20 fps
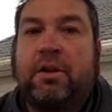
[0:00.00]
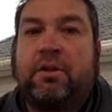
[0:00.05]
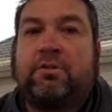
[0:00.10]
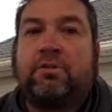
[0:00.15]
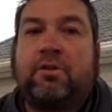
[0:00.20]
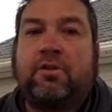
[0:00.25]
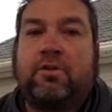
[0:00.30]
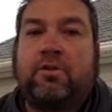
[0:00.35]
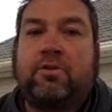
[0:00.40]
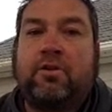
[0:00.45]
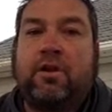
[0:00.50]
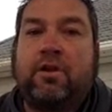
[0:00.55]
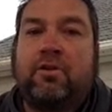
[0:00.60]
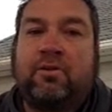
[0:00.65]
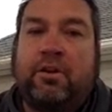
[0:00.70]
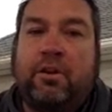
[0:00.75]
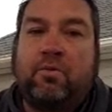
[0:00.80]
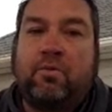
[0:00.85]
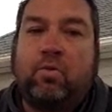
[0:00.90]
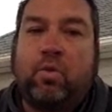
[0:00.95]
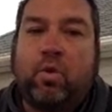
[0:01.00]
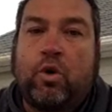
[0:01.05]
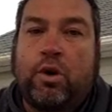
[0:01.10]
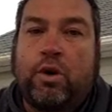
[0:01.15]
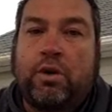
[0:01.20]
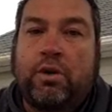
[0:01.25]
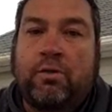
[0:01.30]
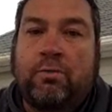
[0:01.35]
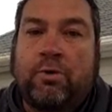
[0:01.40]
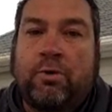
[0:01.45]
So you're going to send
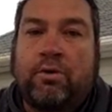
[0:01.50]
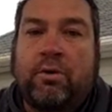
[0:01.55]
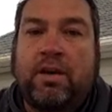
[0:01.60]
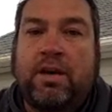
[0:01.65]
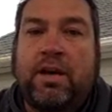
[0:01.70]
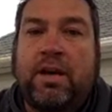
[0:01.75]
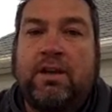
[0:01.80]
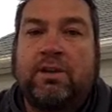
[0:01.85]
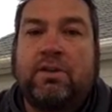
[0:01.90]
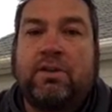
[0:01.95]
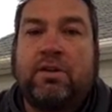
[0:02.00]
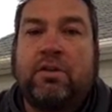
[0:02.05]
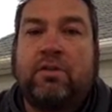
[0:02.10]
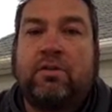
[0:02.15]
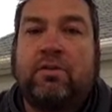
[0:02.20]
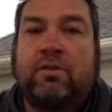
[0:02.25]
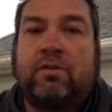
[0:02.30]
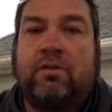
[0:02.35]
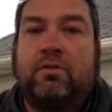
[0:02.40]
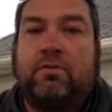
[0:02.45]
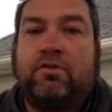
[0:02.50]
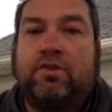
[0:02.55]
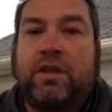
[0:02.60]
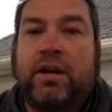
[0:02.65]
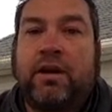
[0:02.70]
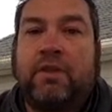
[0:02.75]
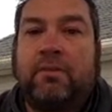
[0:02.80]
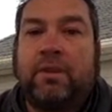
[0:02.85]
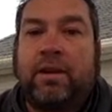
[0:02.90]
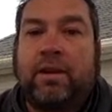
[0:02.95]
one communication to
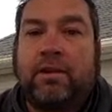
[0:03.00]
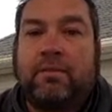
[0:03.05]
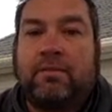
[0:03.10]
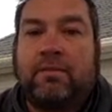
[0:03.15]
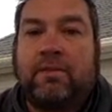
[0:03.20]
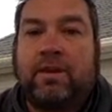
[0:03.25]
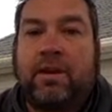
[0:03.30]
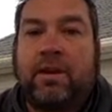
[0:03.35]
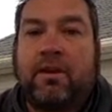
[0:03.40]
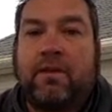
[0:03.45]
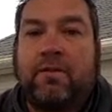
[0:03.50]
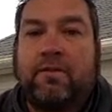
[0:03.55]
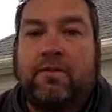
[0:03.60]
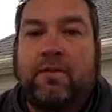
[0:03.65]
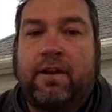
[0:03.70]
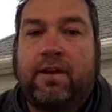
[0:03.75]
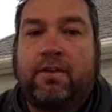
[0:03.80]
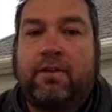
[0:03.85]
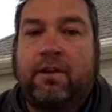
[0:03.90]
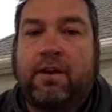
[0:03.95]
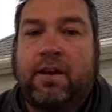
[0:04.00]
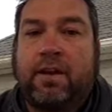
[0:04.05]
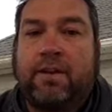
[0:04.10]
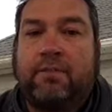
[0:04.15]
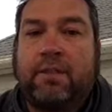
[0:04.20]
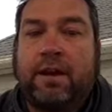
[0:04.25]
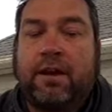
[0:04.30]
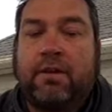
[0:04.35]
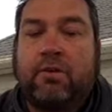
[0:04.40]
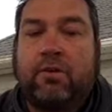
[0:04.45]
Jeremy himself, either
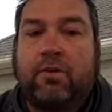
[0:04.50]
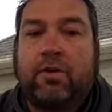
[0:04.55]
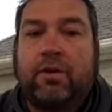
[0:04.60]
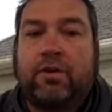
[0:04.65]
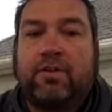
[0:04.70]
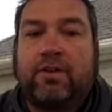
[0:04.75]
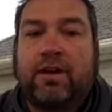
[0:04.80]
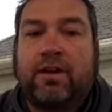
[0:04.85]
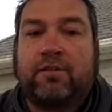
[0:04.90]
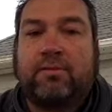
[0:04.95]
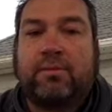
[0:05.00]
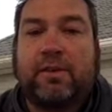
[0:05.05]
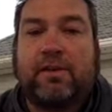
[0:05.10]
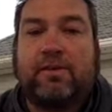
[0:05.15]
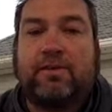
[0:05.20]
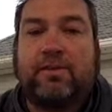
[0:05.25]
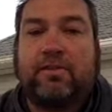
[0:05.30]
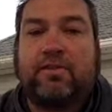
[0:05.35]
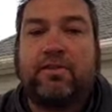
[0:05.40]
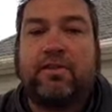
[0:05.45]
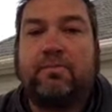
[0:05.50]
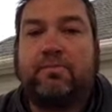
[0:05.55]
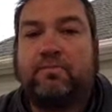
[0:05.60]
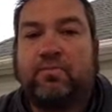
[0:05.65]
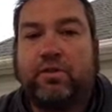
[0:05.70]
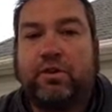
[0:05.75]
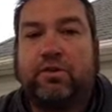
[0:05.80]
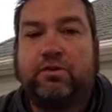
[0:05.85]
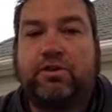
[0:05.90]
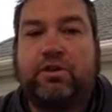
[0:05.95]
email or a text message.
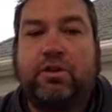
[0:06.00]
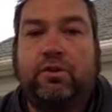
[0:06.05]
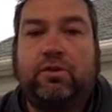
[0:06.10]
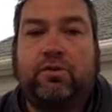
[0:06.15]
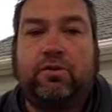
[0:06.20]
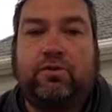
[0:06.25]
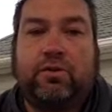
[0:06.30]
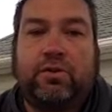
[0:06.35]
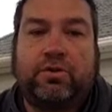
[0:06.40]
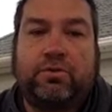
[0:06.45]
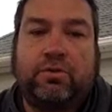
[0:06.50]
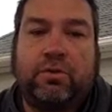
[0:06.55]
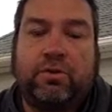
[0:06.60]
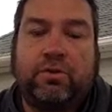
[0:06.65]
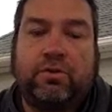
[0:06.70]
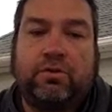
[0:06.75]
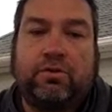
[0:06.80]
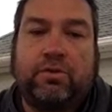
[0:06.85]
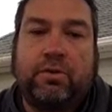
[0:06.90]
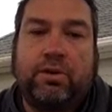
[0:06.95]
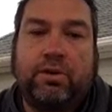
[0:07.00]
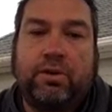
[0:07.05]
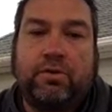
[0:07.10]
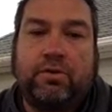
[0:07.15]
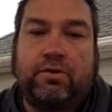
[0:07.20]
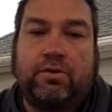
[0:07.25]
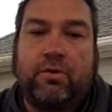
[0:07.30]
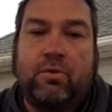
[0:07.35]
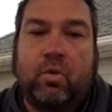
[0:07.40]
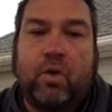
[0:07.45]
You choose which one you're going to
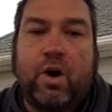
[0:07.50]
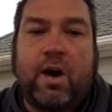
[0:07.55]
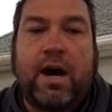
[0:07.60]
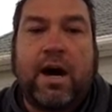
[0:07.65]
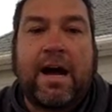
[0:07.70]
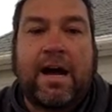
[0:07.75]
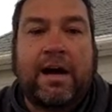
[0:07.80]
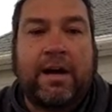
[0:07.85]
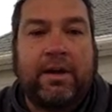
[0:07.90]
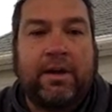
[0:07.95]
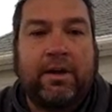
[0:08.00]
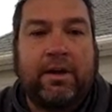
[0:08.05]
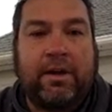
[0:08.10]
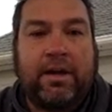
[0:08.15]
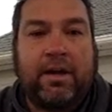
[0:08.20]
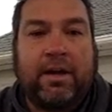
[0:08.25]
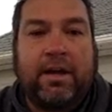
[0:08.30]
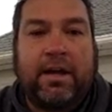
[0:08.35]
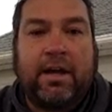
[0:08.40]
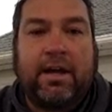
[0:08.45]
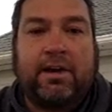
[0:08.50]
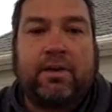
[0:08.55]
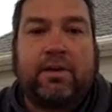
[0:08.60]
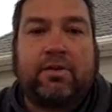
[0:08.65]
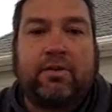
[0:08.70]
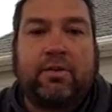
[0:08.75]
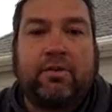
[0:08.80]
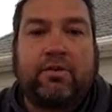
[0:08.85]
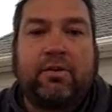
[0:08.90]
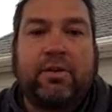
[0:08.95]
use and why. And then
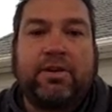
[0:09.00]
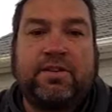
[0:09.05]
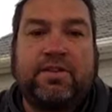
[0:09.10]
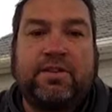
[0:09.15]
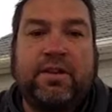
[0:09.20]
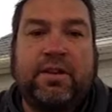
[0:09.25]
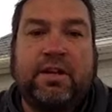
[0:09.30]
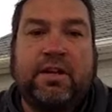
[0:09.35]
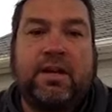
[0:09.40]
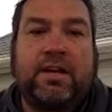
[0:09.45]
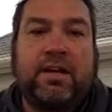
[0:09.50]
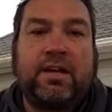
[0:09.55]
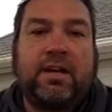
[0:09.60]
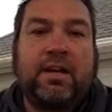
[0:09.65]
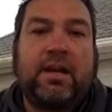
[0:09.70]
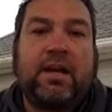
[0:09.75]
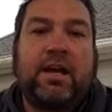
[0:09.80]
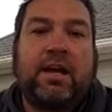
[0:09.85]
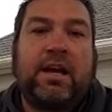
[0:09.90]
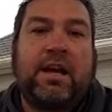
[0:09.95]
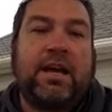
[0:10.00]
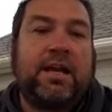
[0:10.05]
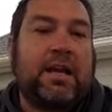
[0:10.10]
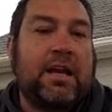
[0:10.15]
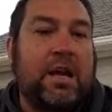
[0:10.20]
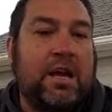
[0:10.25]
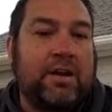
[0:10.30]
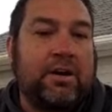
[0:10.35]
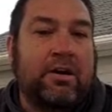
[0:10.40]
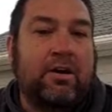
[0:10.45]
you're going to send
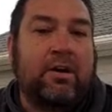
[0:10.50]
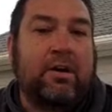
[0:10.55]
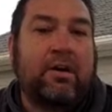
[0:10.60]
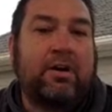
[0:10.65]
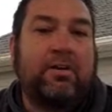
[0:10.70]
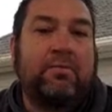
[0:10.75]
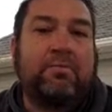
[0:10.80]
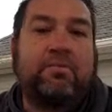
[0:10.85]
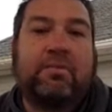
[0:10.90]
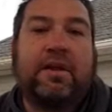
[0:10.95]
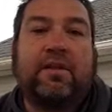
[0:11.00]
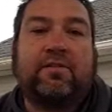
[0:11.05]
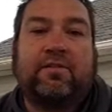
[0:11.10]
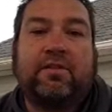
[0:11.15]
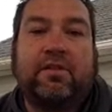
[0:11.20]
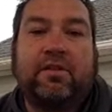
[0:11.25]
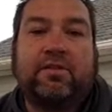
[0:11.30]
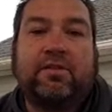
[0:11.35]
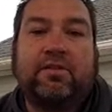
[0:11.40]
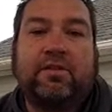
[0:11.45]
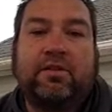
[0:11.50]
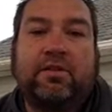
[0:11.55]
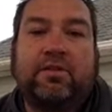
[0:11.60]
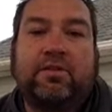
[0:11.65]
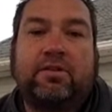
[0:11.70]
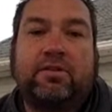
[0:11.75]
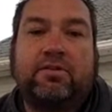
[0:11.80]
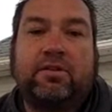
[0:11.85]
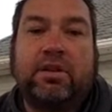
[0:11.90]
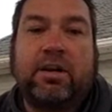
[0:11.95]
another message
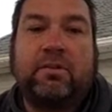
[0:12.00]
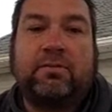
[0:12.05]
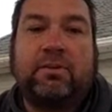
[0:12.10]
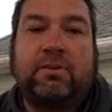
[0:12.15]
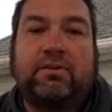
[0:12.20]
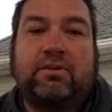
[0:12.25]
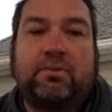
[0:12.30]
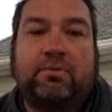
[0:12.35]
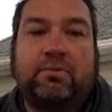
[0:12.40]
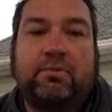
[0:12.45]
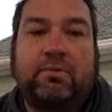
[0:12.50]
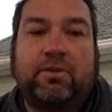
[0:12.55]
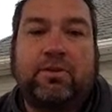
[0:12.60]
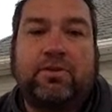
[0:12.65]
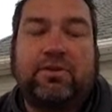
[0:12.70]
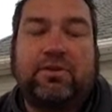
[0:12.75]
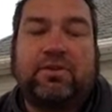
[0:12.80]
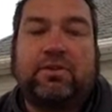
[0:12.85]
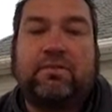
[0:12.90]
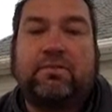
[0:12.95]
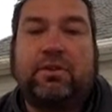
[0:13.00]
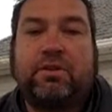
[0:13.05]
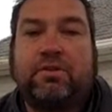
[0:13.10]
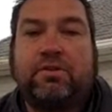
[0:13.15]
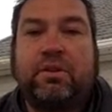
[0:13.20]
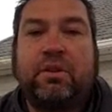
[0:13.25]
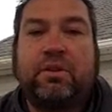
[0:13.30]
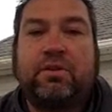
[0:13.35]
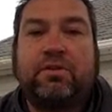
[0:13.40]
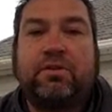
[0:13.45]
to Jeremy's support system, and you
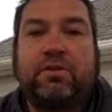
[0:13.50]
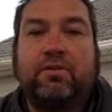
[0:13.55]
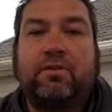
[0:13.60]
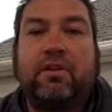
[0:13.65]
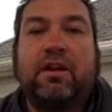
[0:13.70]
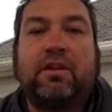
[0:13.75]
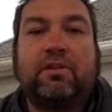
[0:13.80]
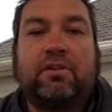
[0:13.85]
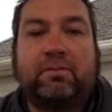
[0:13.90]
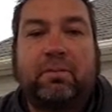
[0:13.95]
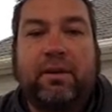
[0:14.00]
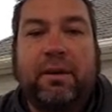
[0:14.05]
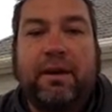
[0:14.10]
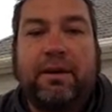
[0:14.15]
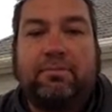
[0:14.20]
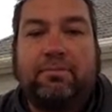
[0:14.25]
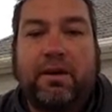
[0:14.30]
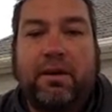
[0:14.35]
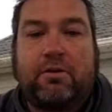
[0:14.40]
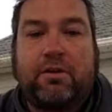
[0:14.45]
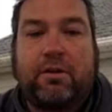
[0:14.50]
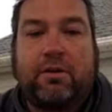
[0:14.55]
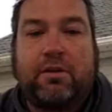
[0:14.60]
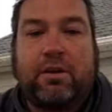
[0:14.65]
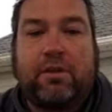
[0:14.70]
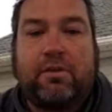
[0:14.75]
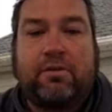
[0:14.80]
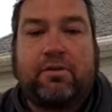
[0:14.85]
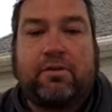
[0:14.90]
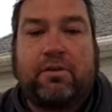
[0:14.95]
need to explain both of
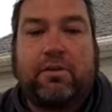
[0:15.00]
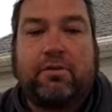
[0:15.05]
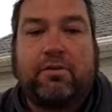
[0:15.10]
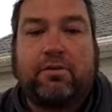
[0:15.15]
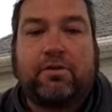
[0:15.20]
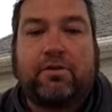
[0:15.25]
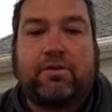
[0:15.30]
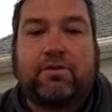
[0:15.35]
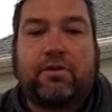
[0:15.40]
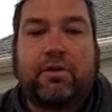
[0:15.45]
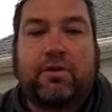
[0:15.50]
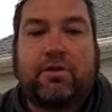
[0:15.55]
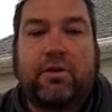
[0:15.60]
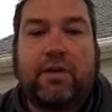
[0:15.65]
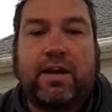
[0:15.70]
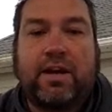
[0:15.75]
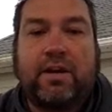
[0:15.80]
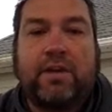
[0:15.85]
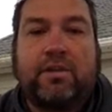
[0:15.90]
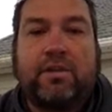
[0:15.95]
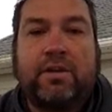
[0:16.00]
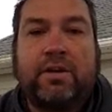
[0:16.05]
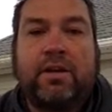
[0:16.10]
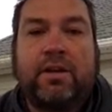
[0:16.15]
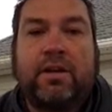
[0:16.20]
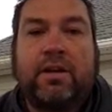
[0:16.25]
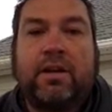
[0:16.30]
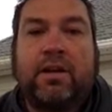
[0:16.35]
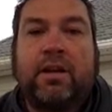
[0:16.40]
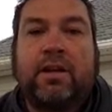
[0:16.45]
those. Then you'll scroll down,
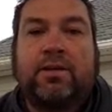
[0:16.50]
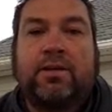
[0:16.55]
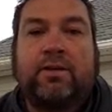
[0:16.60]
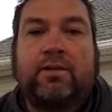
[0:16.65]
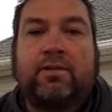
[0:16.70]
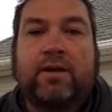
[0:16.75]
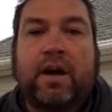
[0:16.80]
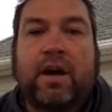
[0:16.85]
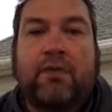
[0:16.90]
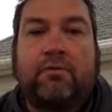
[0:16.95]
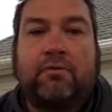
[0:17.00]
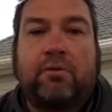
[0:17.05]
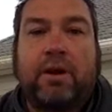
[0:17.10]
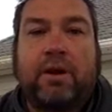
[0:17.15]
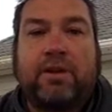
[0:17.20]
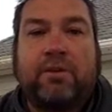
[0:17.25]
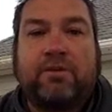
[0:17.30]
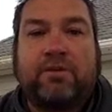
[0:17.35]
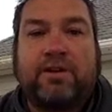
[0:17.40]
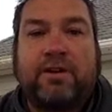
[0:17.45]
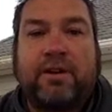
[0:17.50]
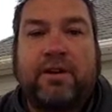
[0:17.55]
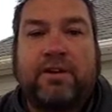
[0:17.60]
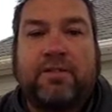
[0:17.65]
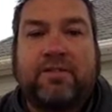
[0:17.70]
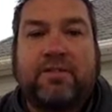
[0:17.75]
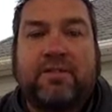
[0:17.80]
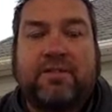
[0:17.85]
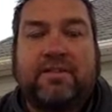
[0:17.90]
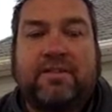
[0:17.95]
and you've got Rosa
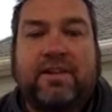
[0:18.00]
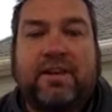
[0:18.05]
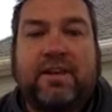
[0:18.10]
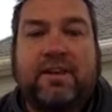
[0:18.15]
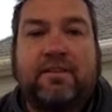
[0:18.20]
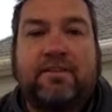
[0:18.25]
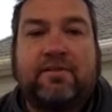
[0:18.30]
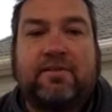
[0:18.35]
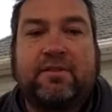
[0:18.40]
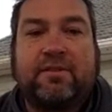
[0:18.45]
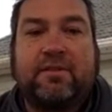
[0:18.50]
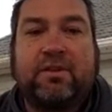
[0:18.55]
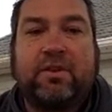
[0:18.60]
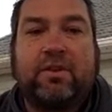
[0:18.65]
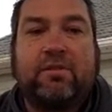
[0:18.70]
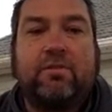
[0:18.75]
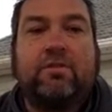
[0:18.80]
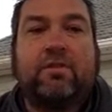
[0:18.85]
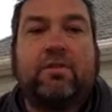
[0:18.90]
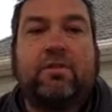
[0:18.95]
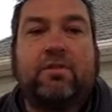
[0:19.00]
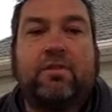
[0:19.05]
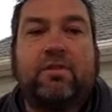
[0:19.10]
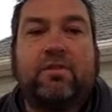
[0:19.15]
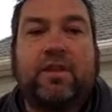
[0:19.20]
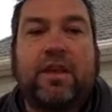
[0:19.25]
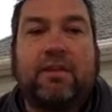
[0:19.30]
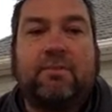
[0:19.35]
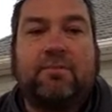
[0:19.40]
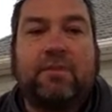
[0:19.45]
as the second student, and you'll do the
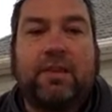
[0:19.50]
same